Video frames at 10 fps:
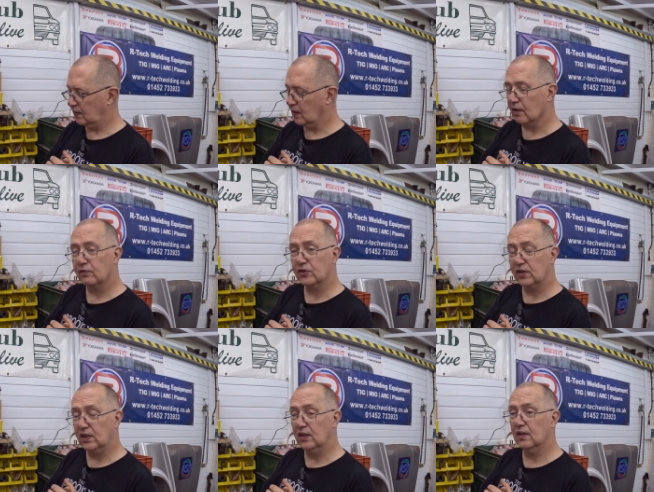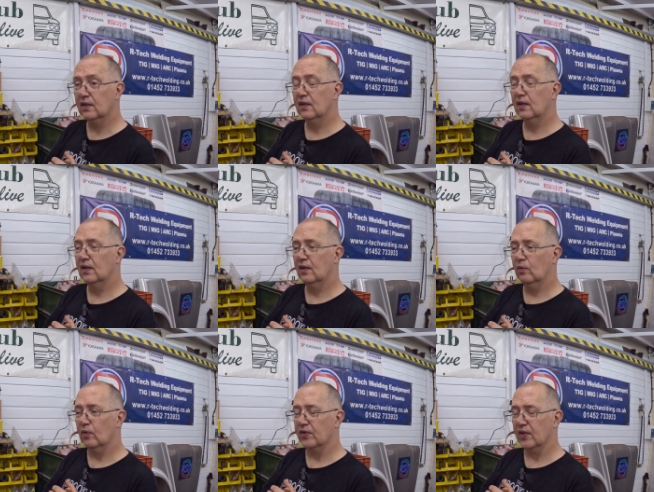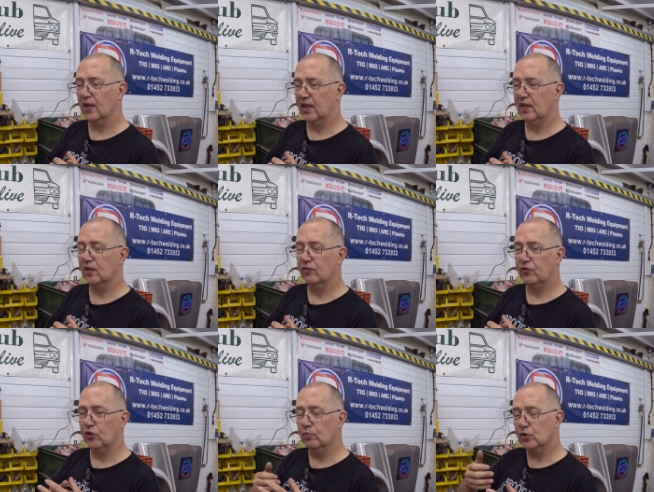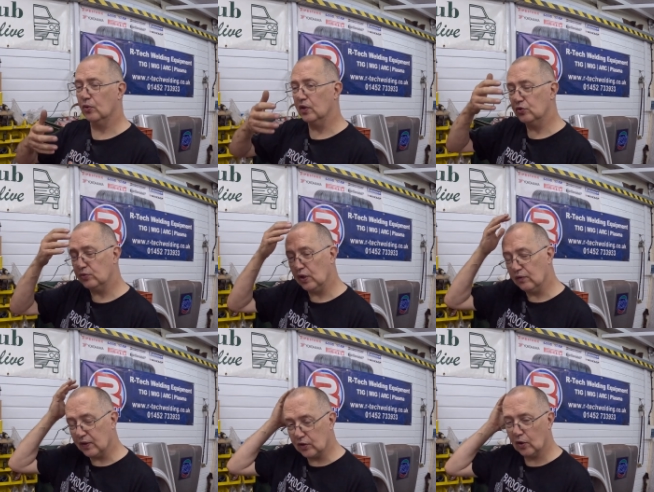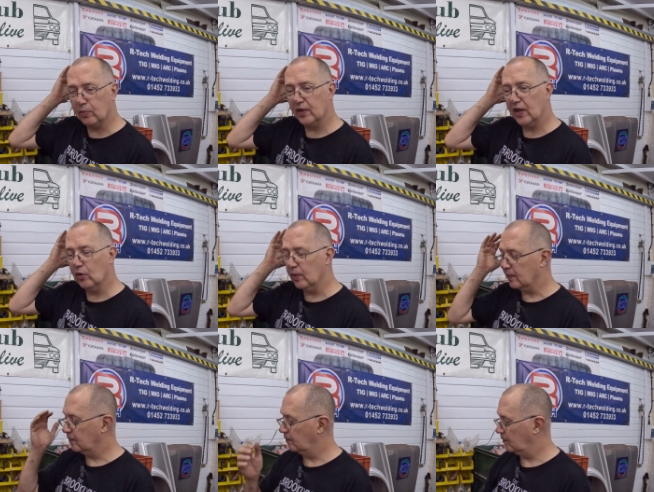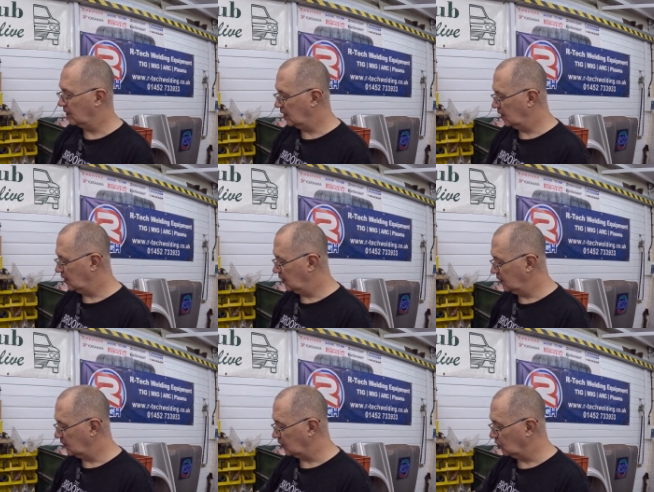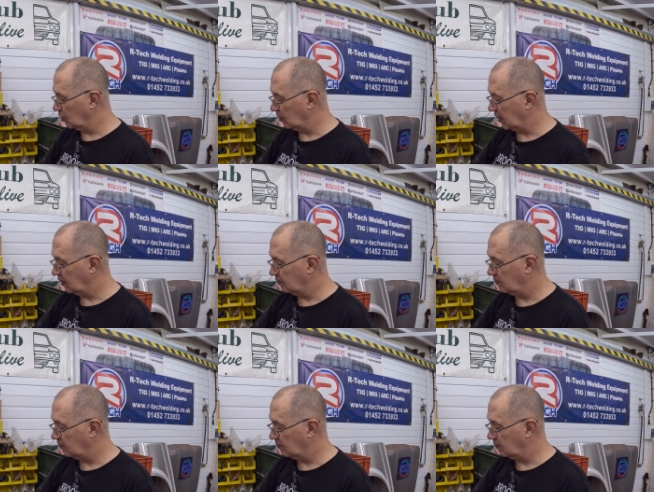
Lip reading: you'll have seen with the light the fumes going straight over the top of the helmet. Now normally